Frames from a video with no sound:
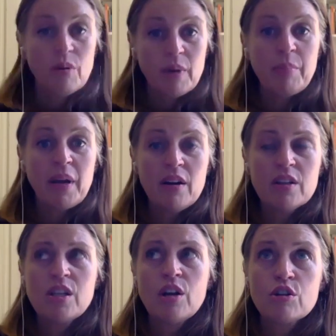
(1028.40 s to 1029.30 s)
my
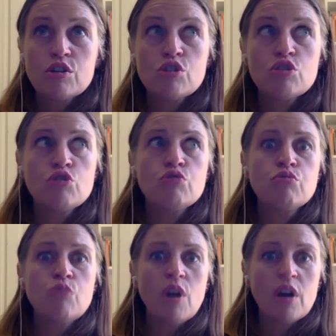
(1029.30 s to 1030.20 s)
parents are
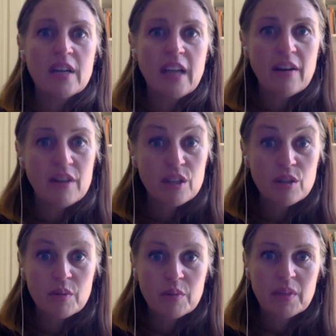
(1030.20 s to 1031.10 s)
extraordinary
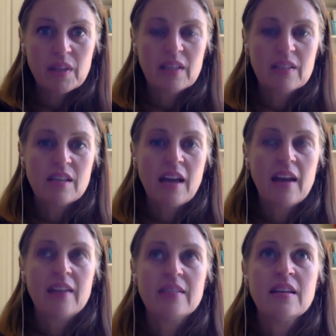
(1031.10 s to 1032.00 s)
human beings,
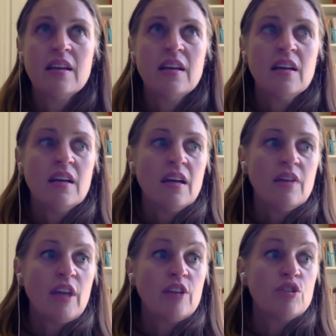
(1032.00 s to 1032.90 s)
and
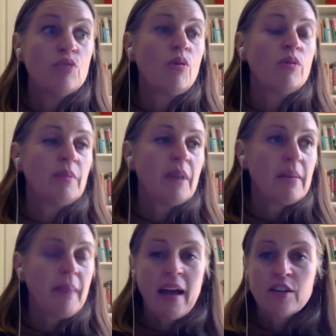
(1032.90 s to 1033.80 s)
then, as you only might
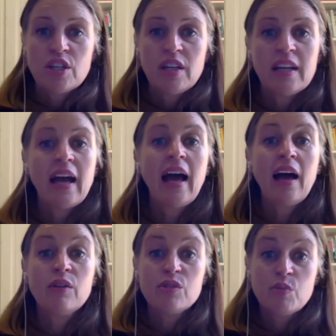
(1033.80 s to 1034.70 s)
imagine, in a
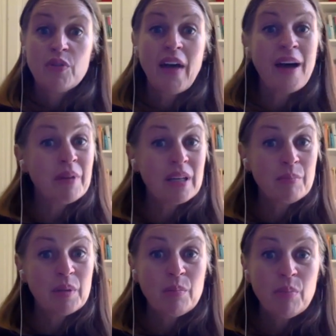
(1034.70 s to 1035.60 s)
house with that many
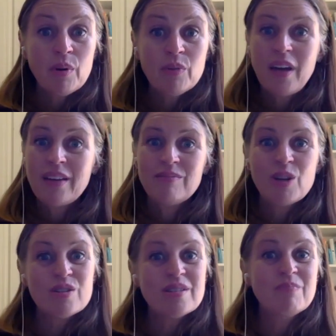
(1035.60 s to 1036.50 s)
people, that
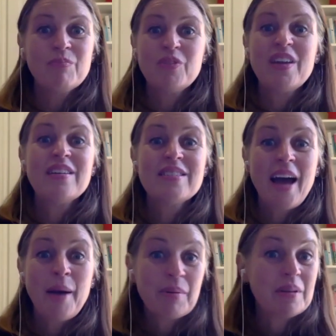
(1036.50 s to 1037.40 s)
there's things
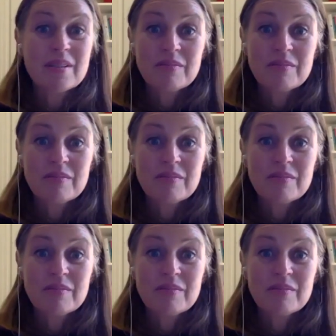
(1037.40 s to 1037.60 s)
happened.